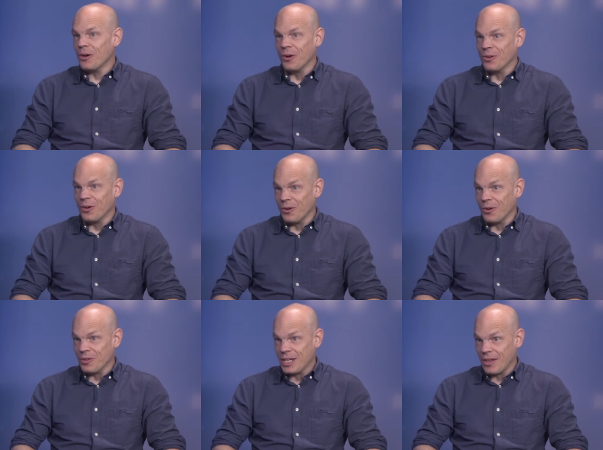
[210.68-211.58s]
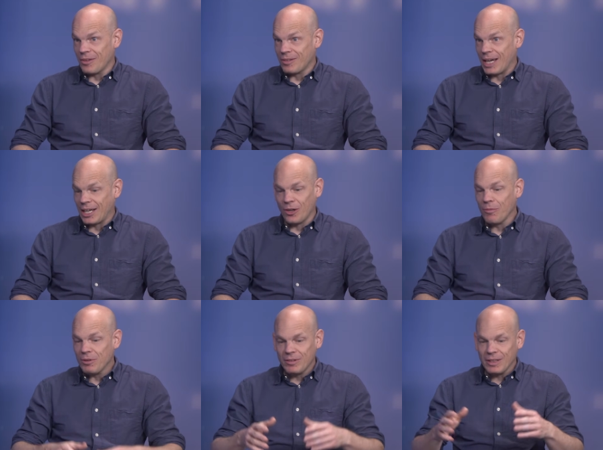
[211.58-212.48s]
on the other side. Now,
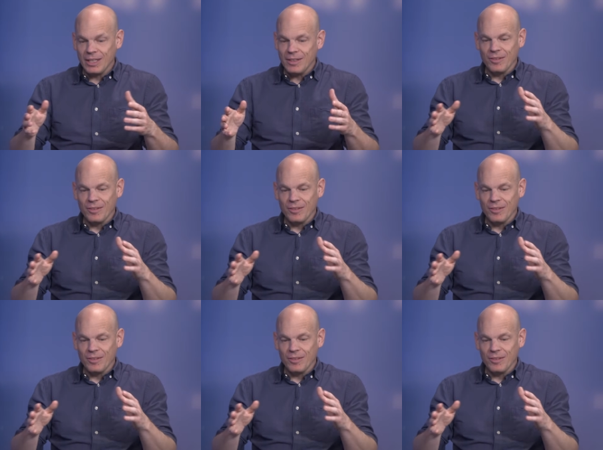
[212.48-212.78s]
obviously,